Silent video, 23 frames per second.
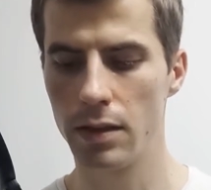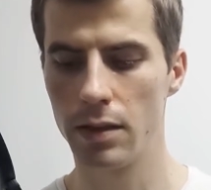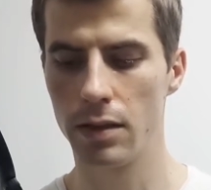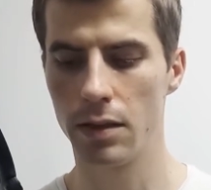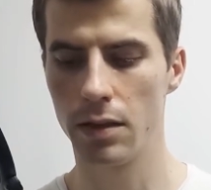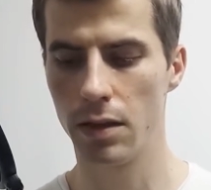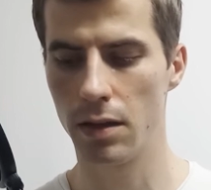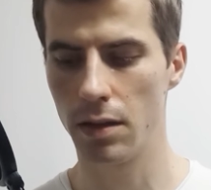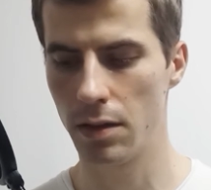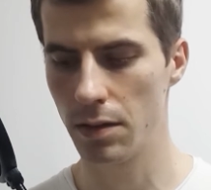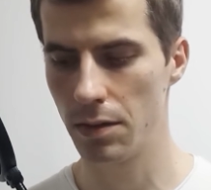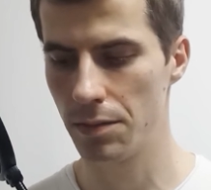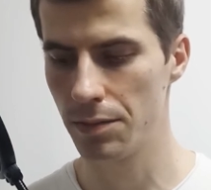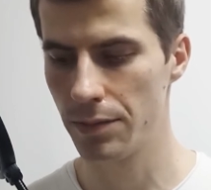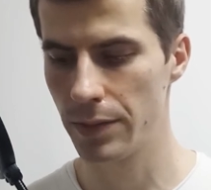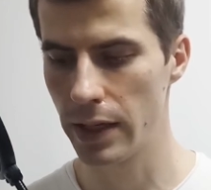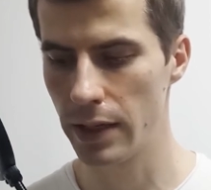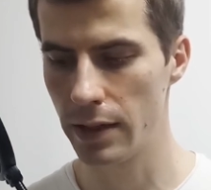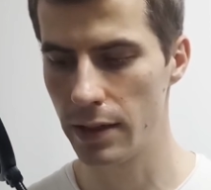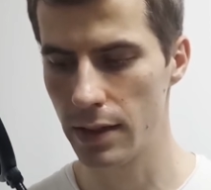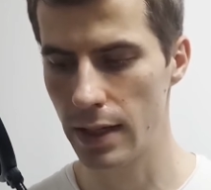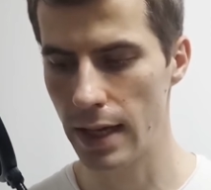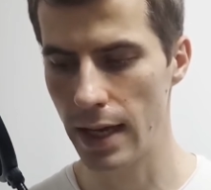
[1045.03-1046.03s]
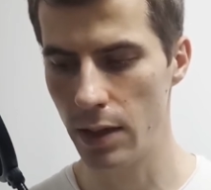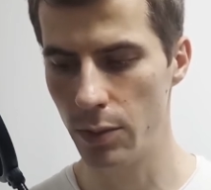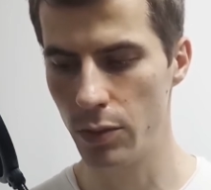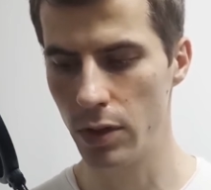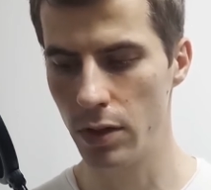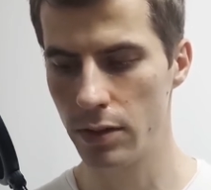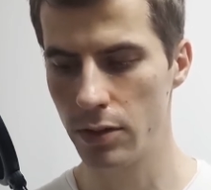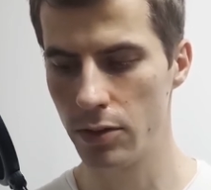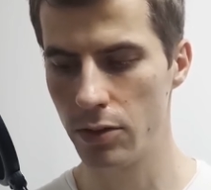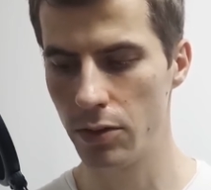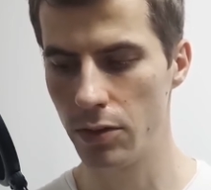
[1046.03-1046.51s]
It
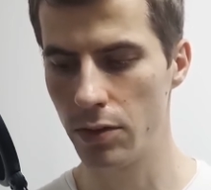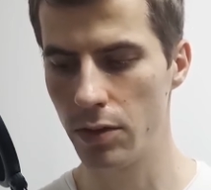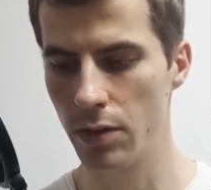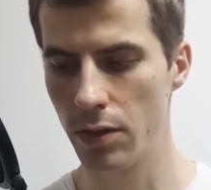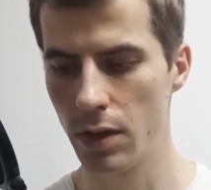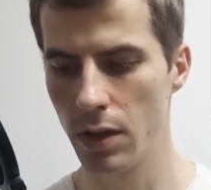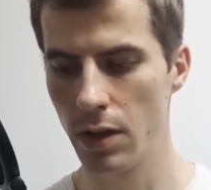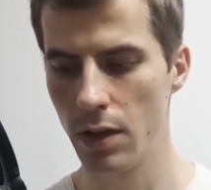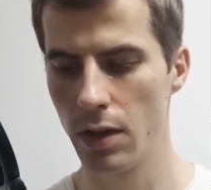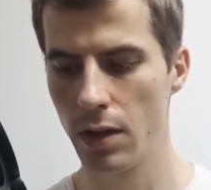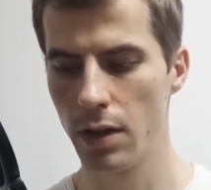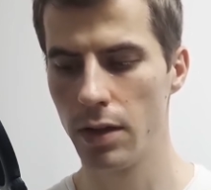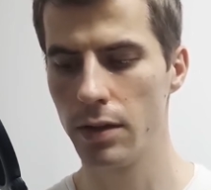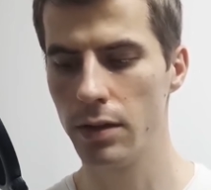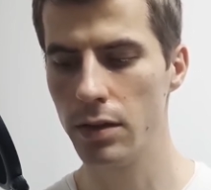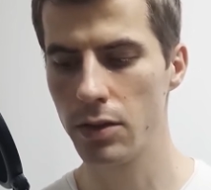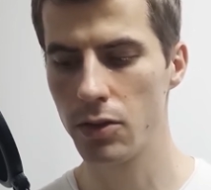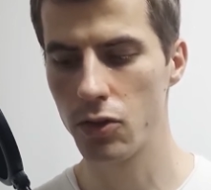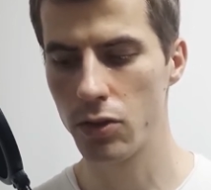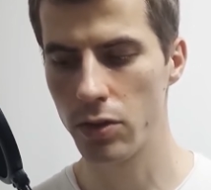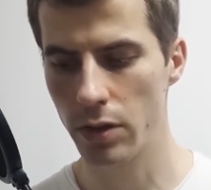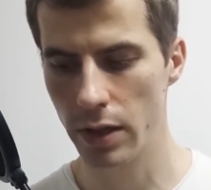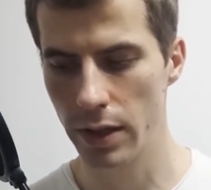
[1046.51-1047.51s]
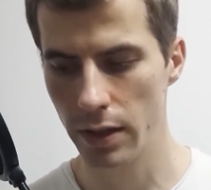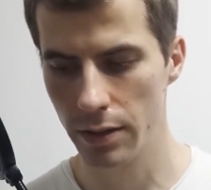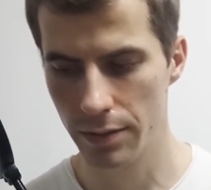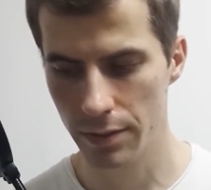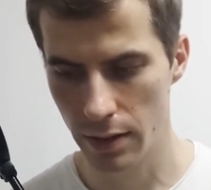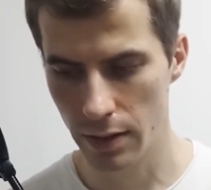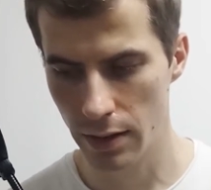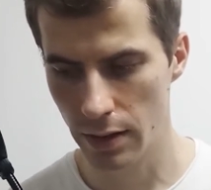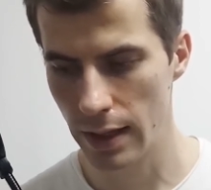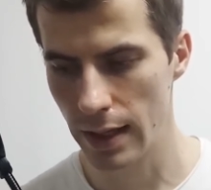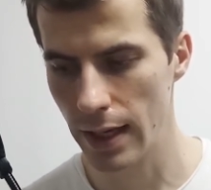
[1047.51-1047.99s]
is able to
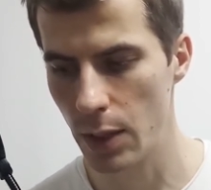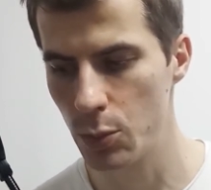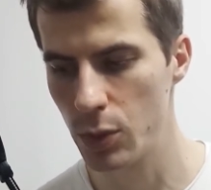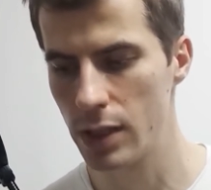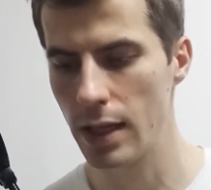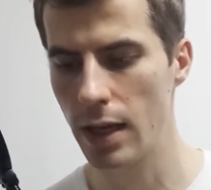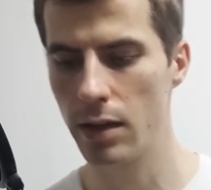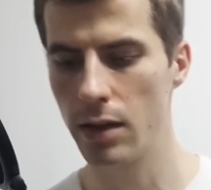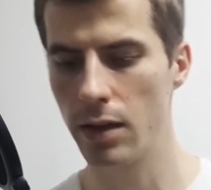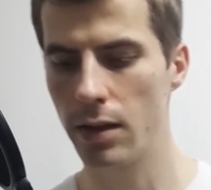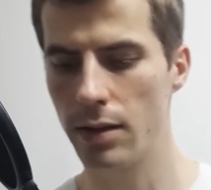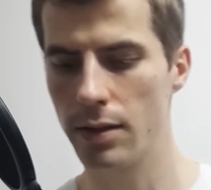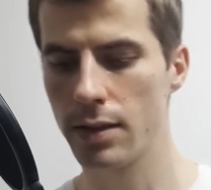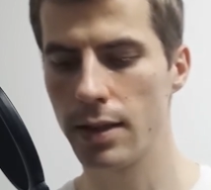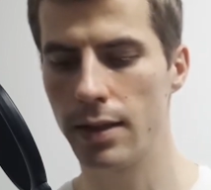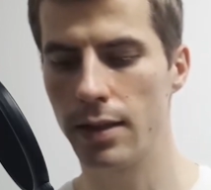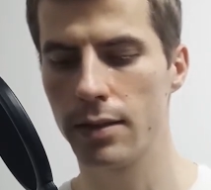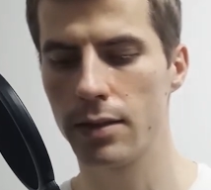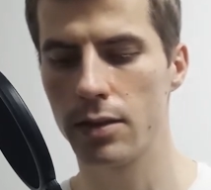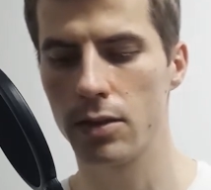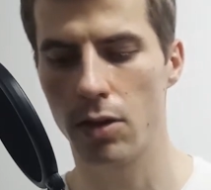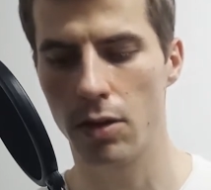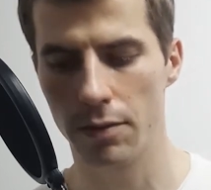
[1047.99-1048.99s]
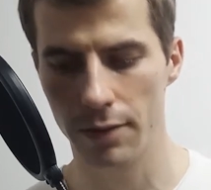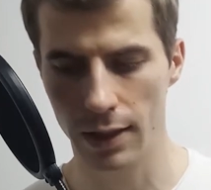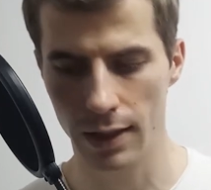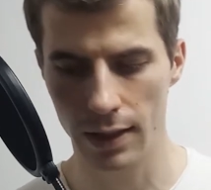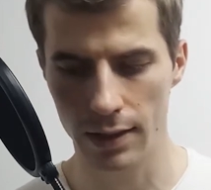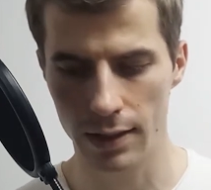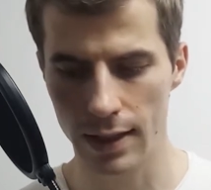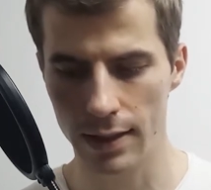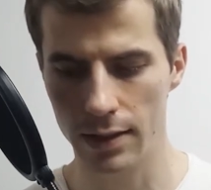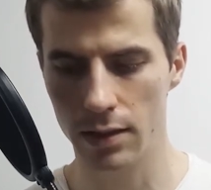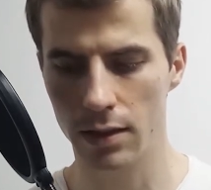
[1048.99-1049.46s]
destroy the epithelial
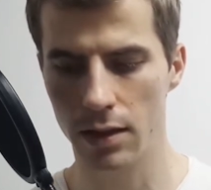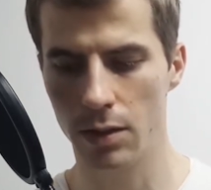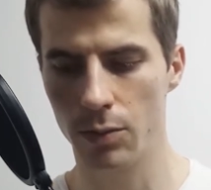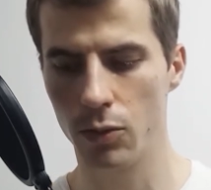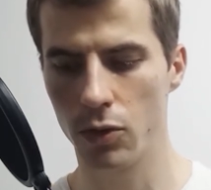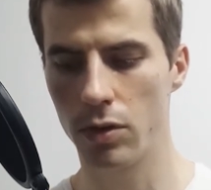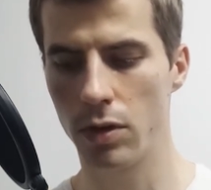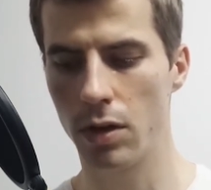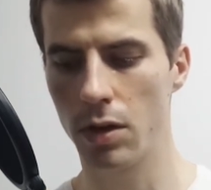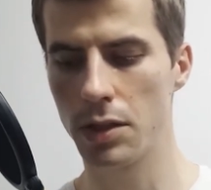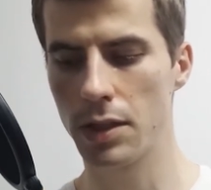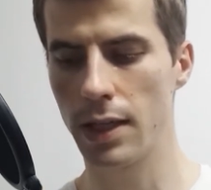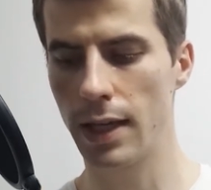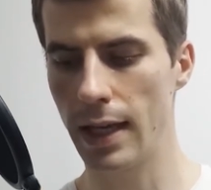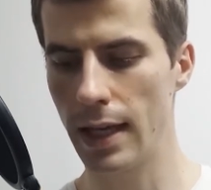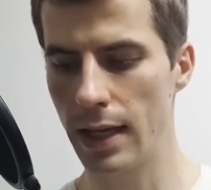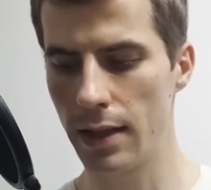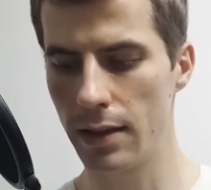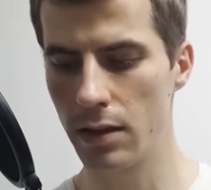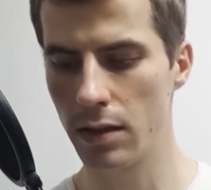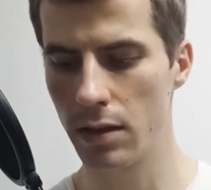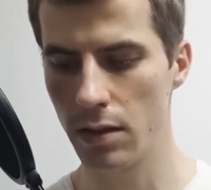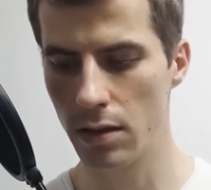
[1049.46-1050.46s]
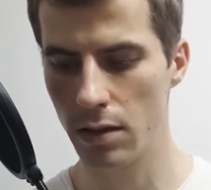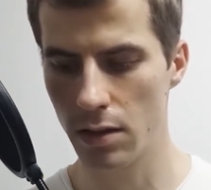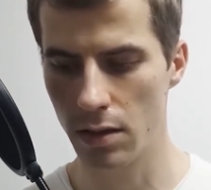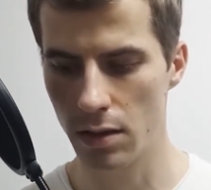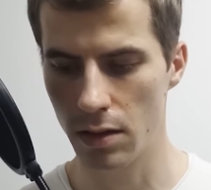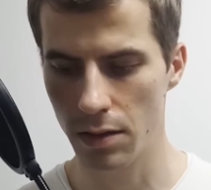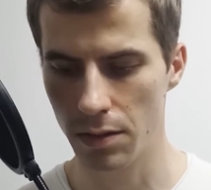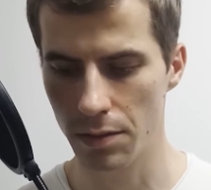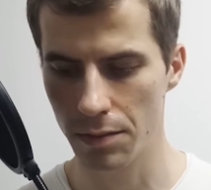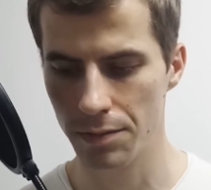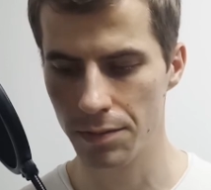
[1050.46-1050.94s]
cells of the intestinal mucosa
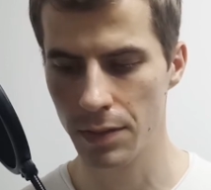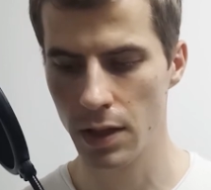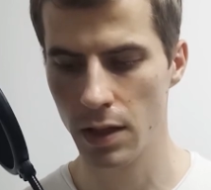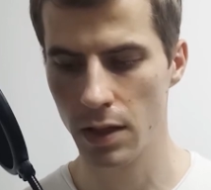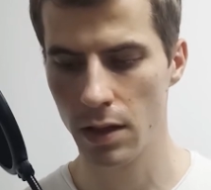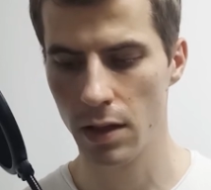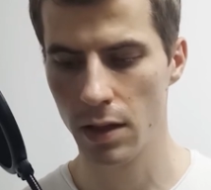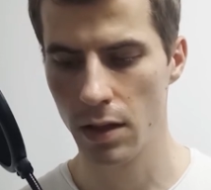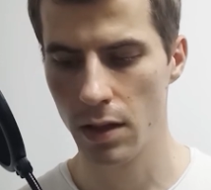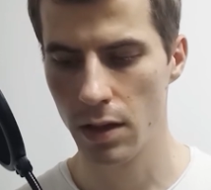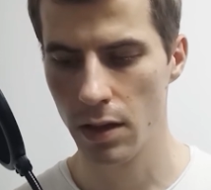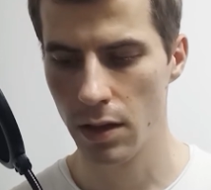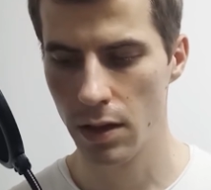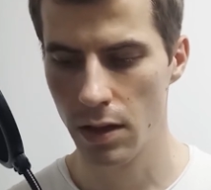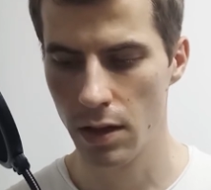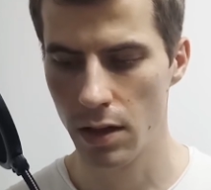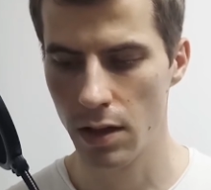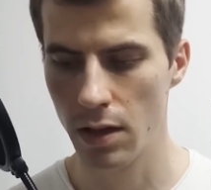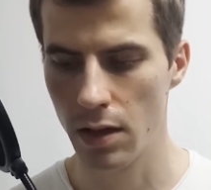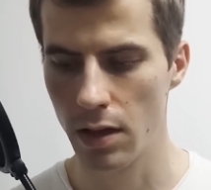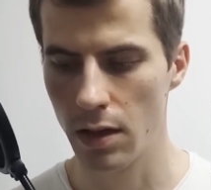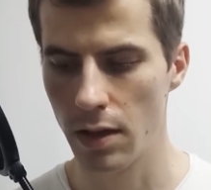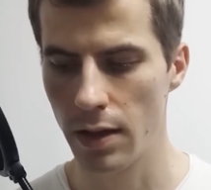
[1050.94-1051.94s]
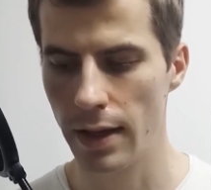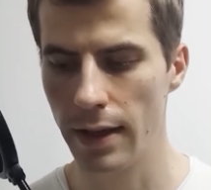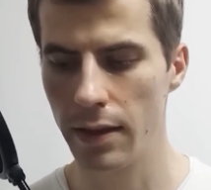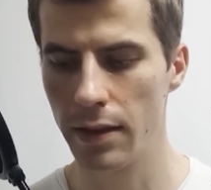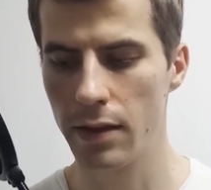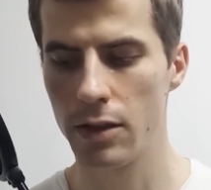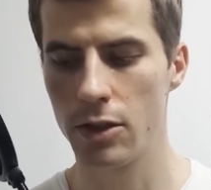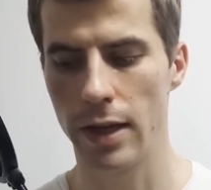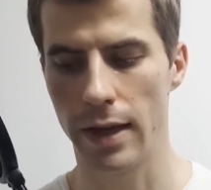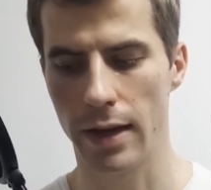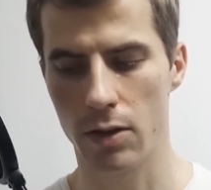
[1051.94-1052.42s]
and
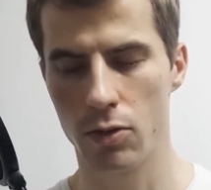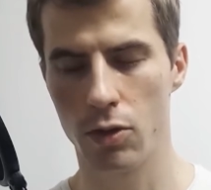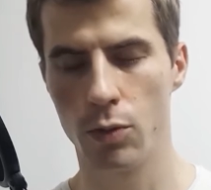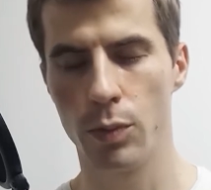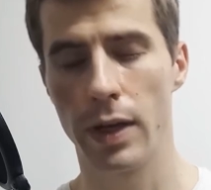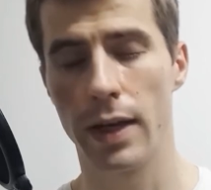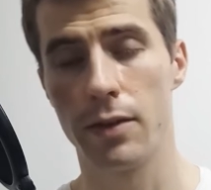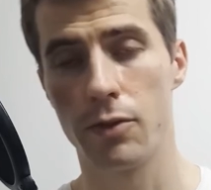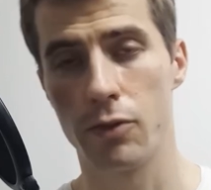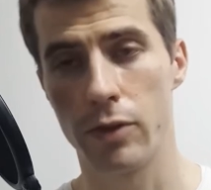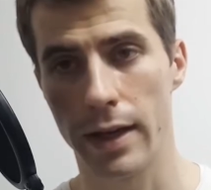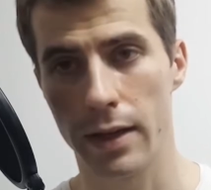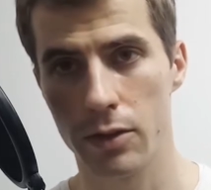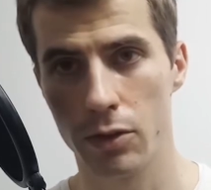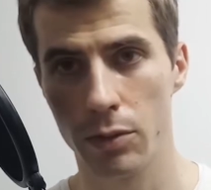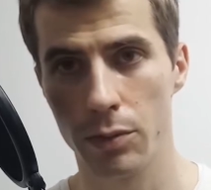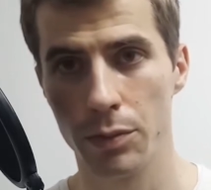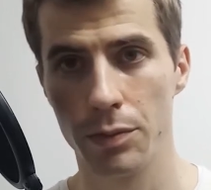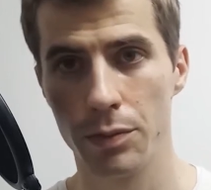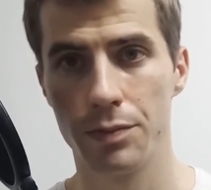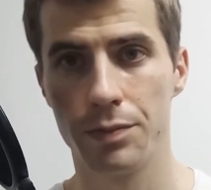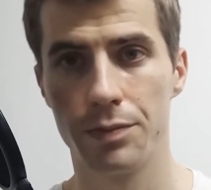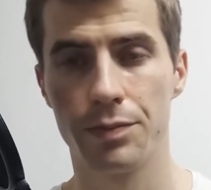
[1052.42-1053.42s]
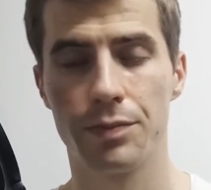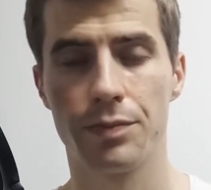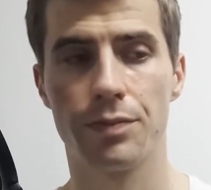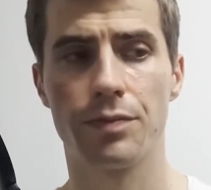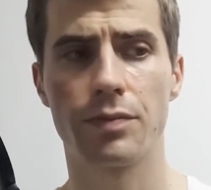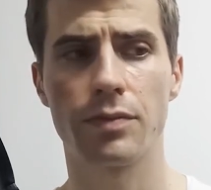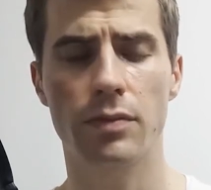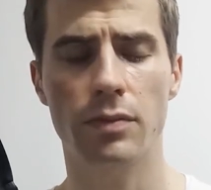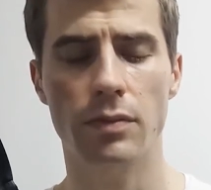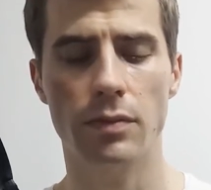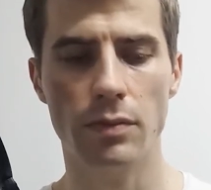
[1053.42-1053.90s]
in the cecum and rectum.